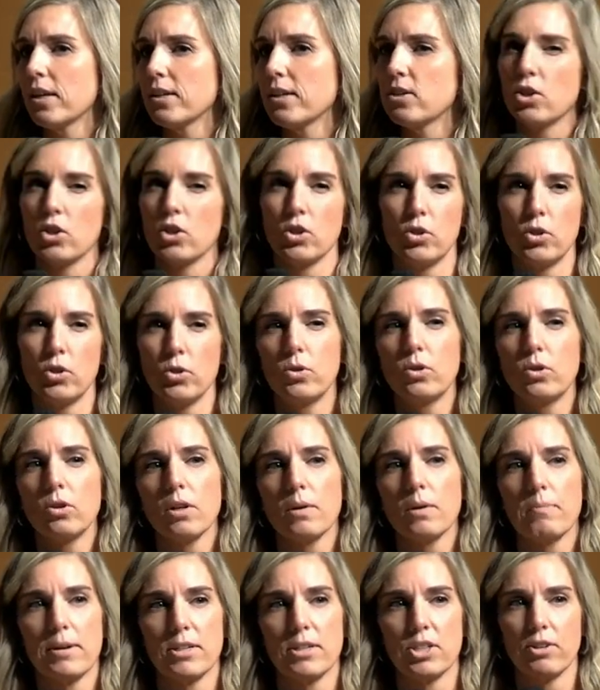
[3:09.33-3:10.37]
to Google a
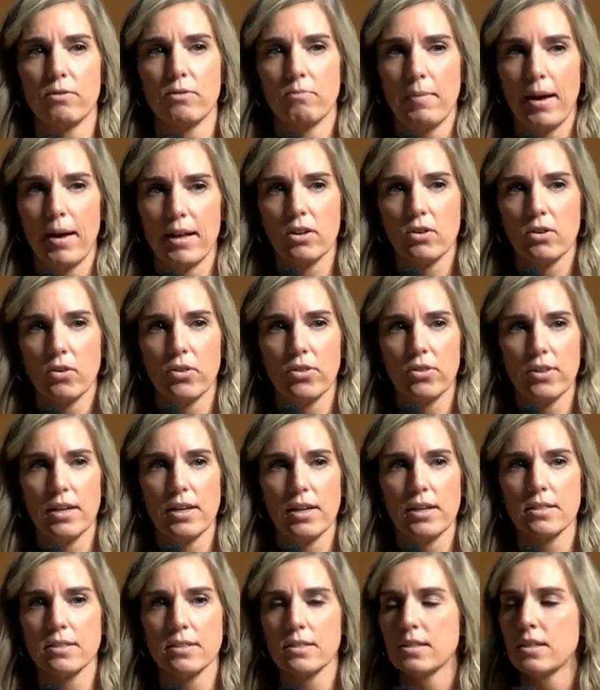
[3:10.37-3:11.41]
bunch of medical
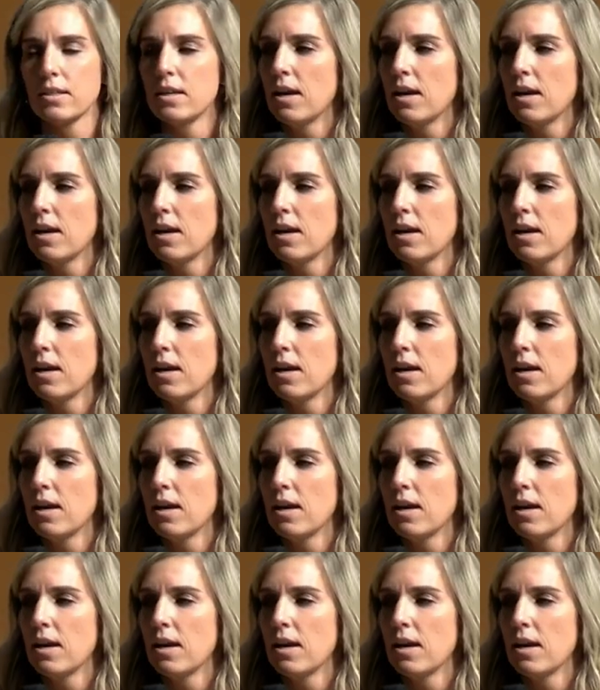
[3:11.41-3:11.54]
things